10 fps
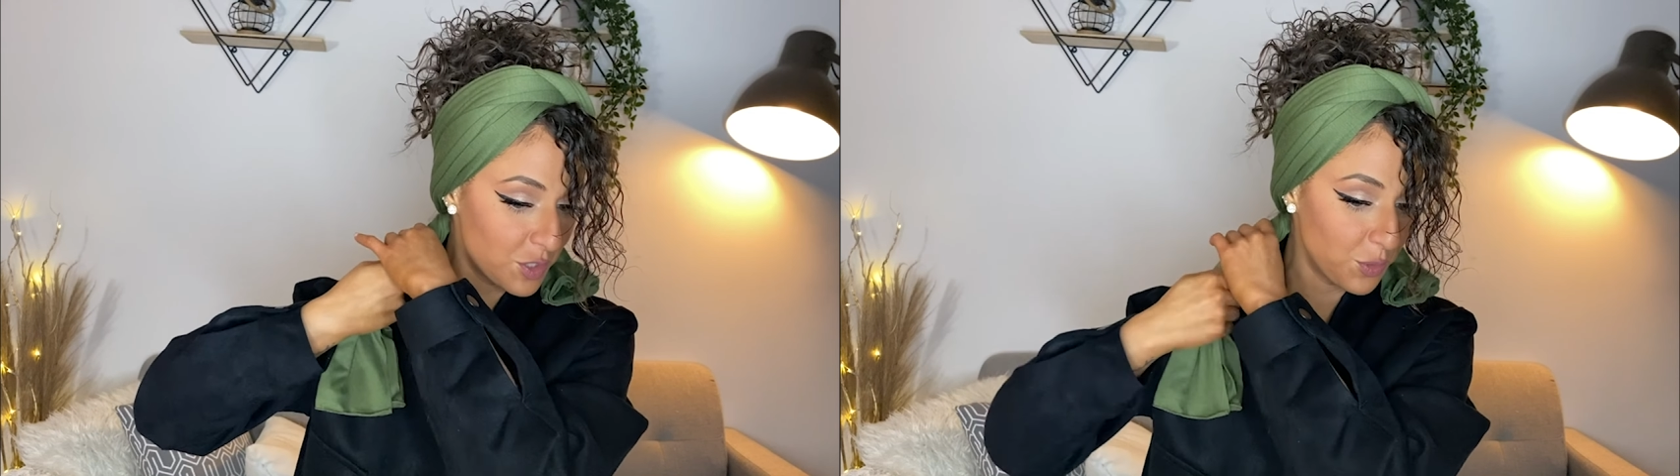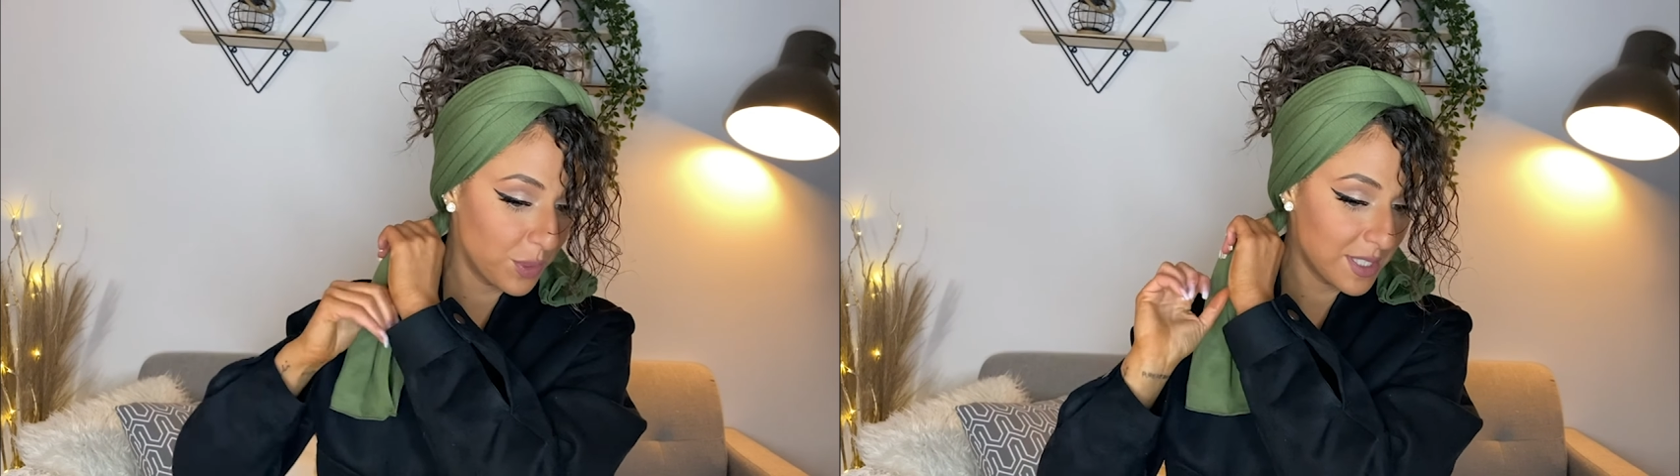
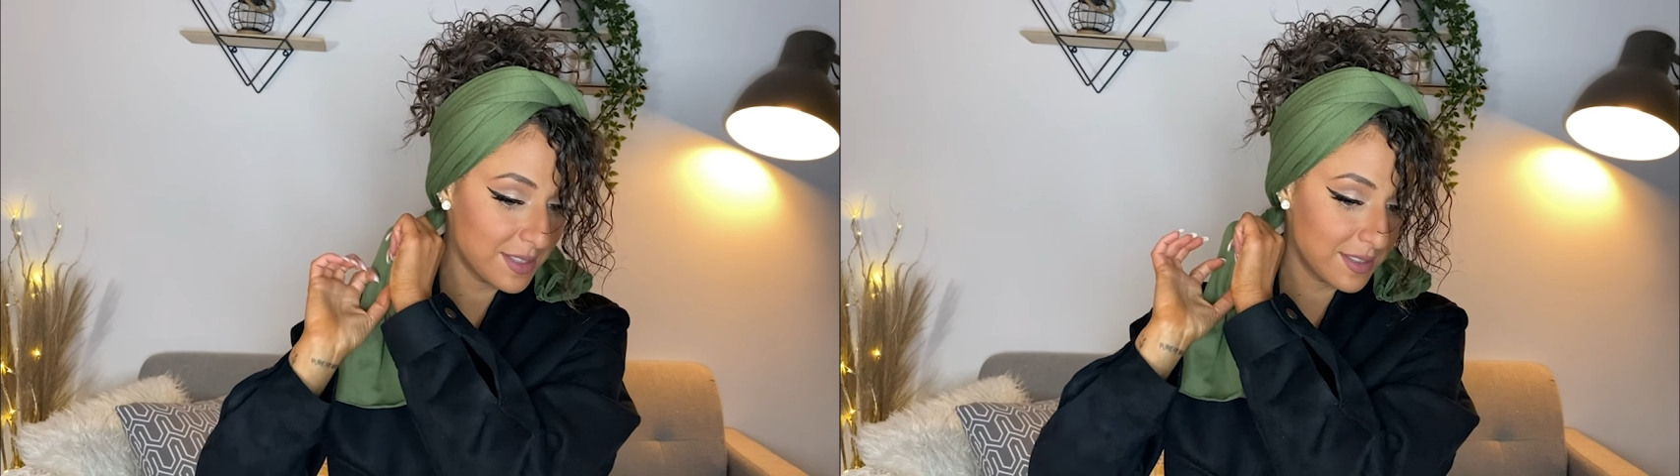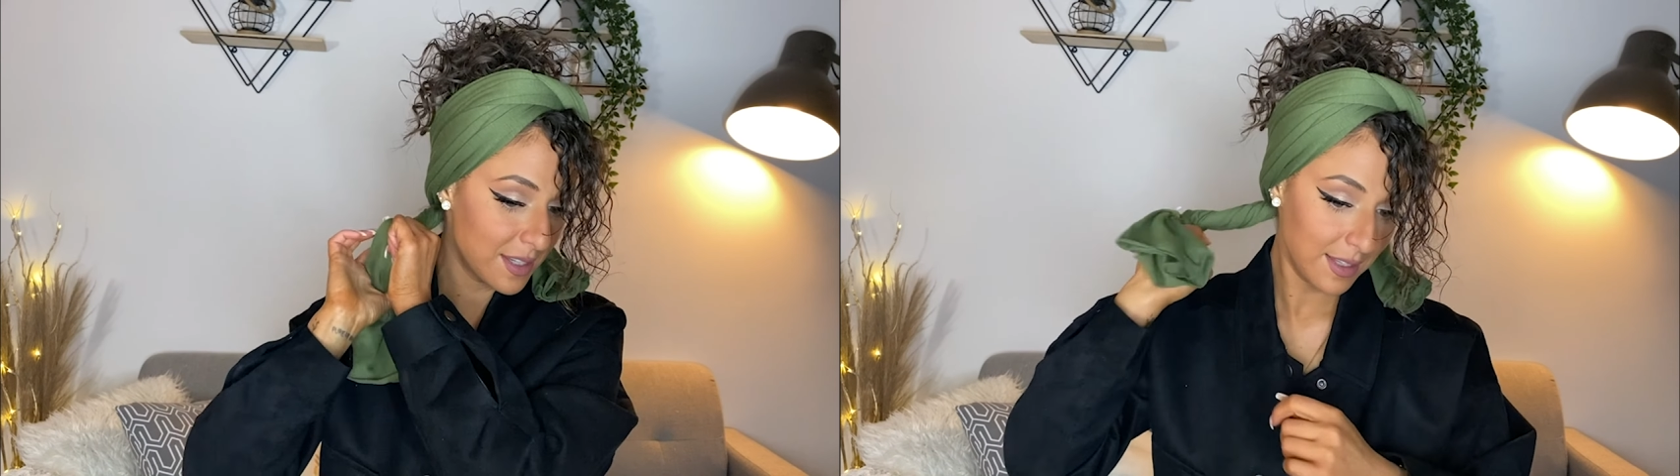
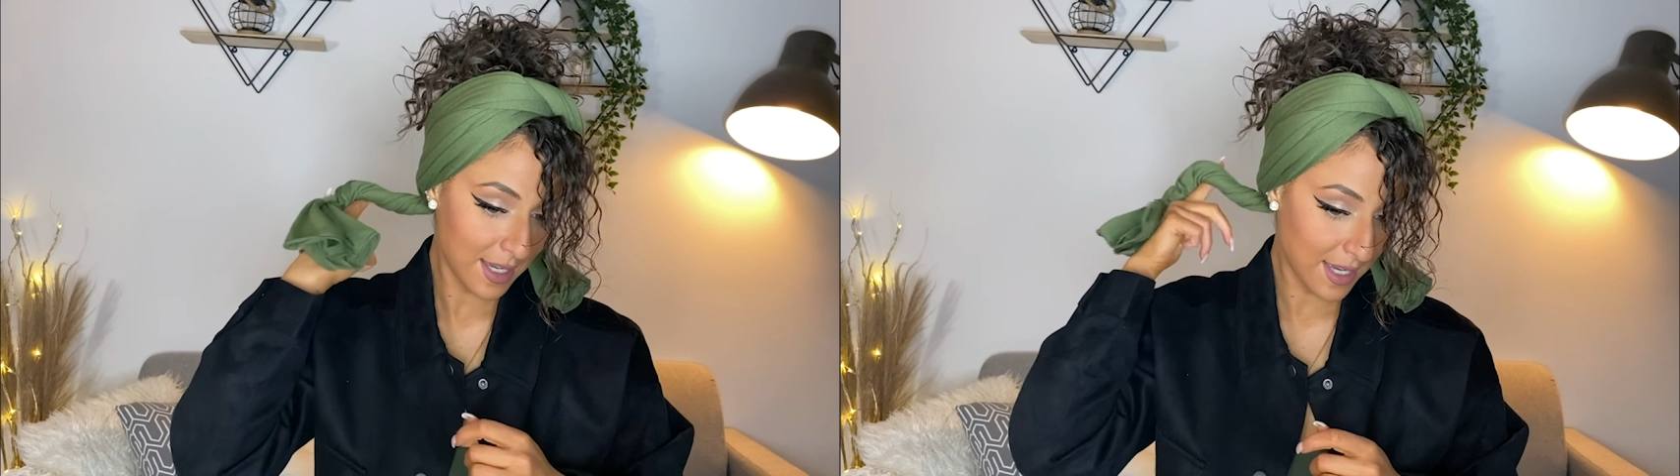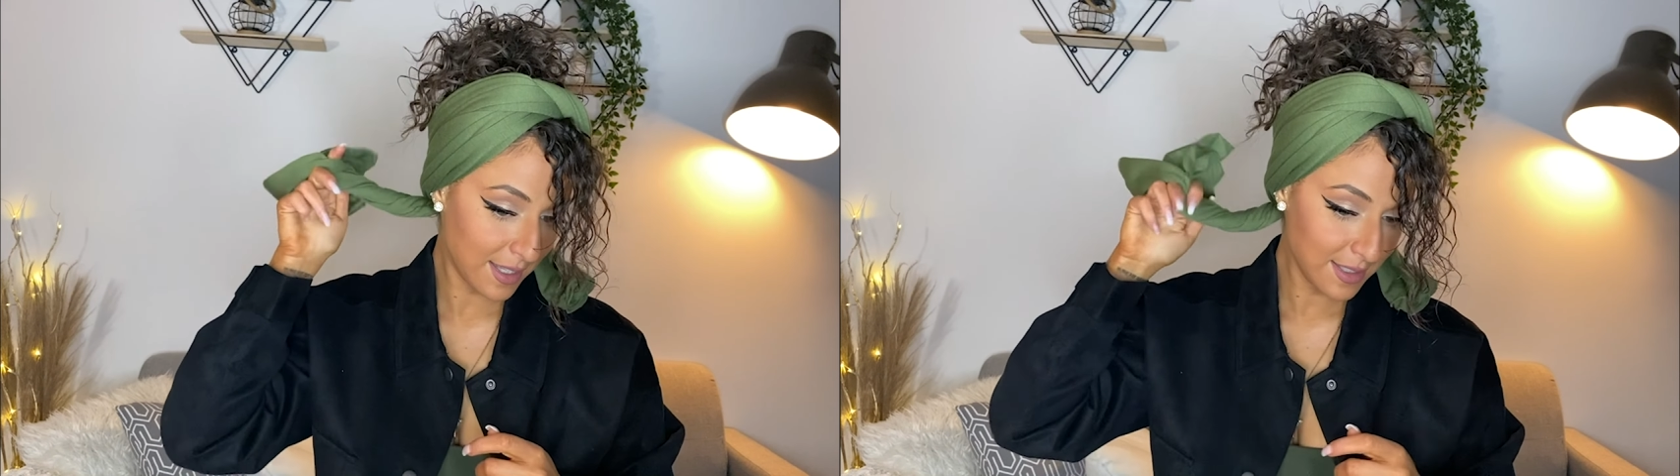twist the
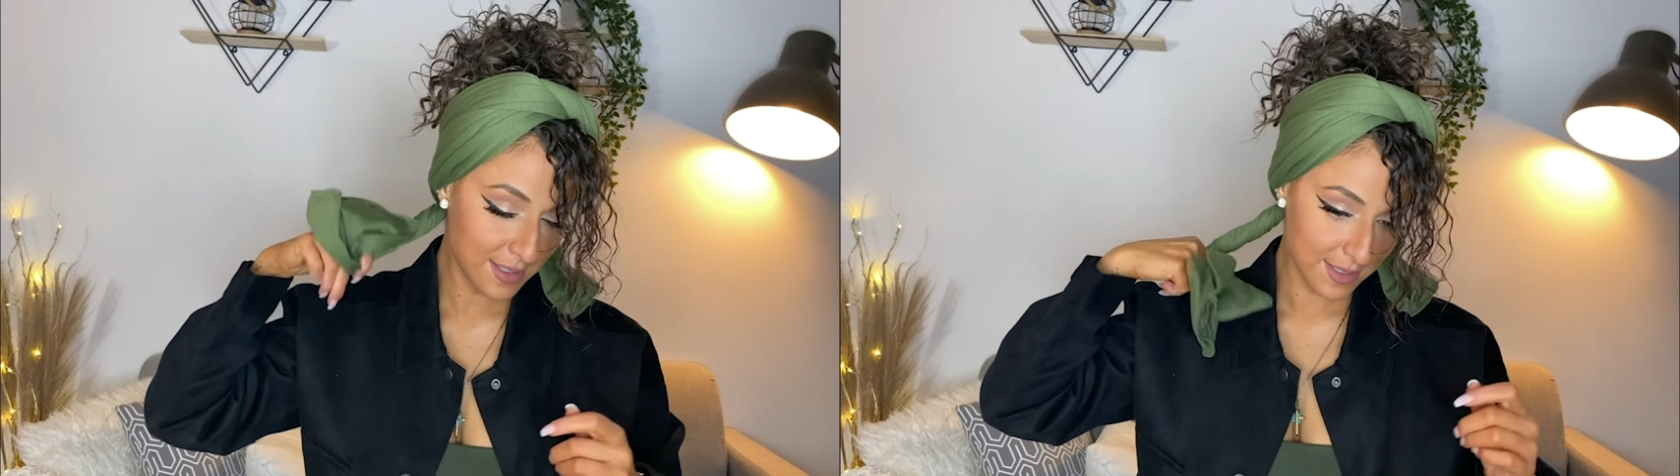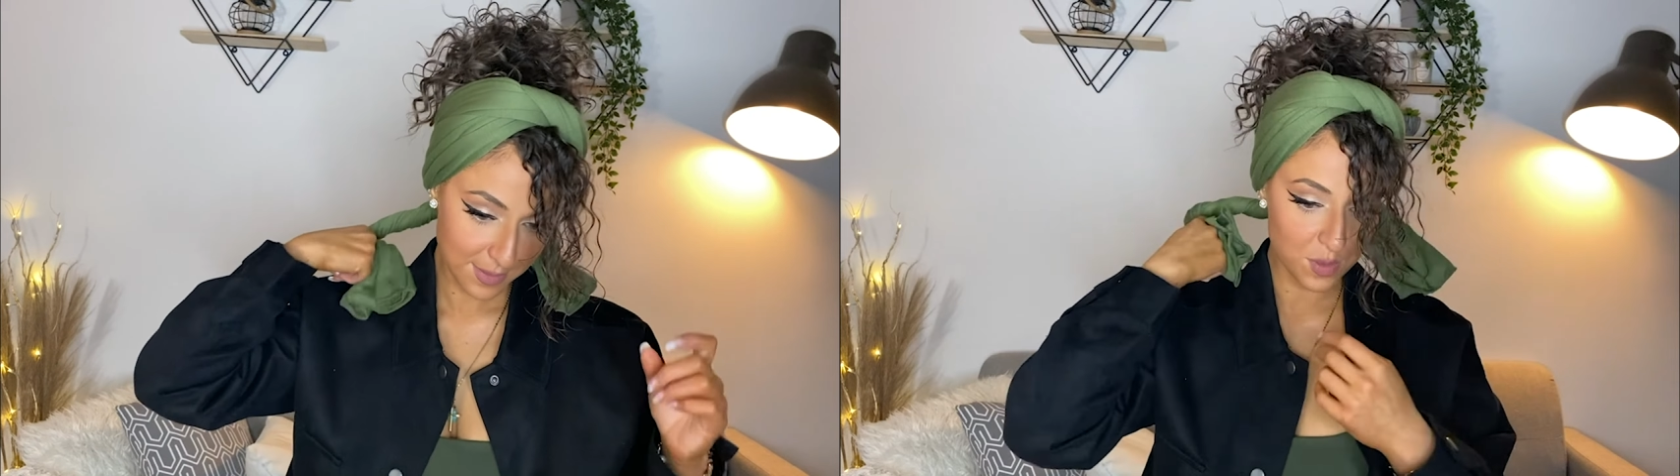ends.